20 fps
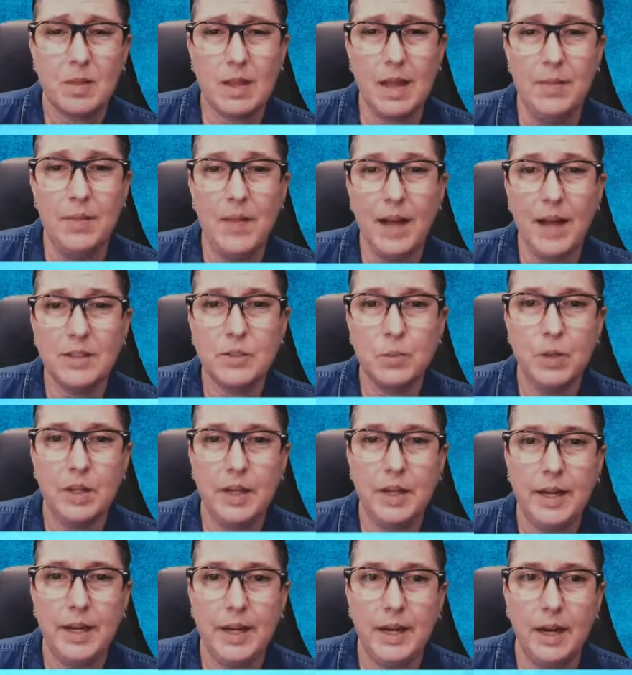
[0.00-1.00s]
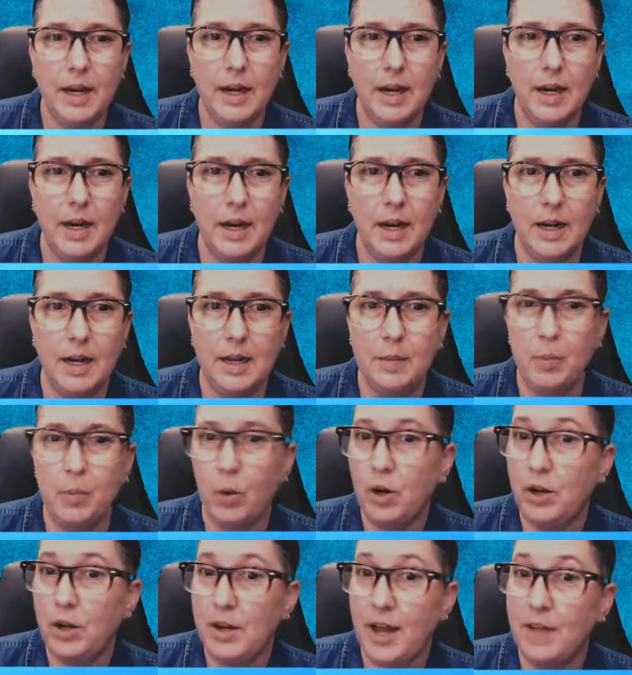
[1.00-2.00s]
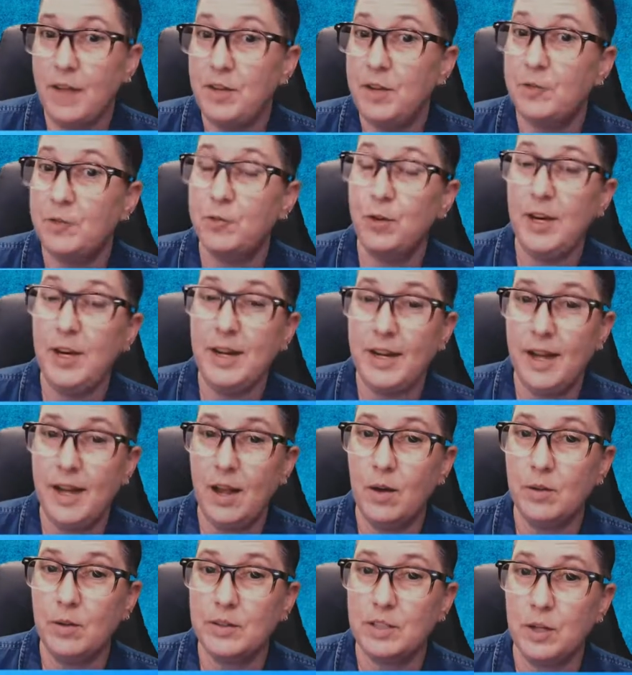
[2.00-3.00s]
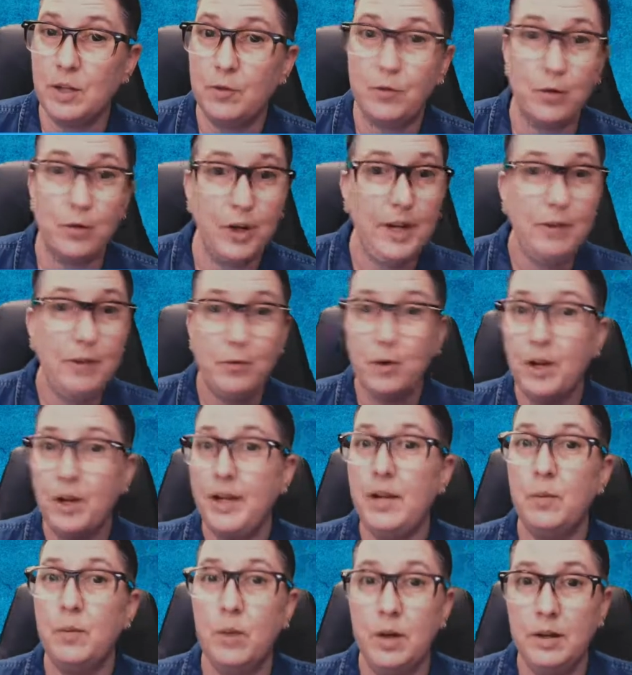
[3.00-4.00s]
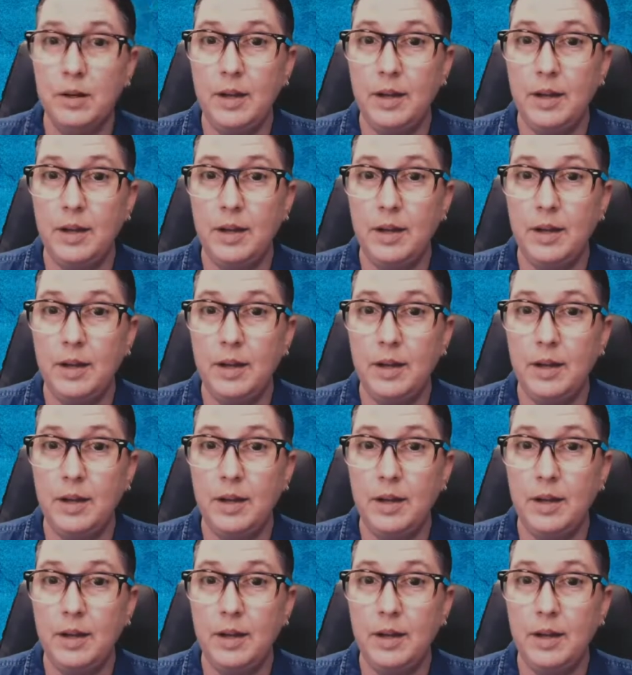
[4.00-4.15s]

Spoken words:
And that's really important to have a free account, so free for anyone.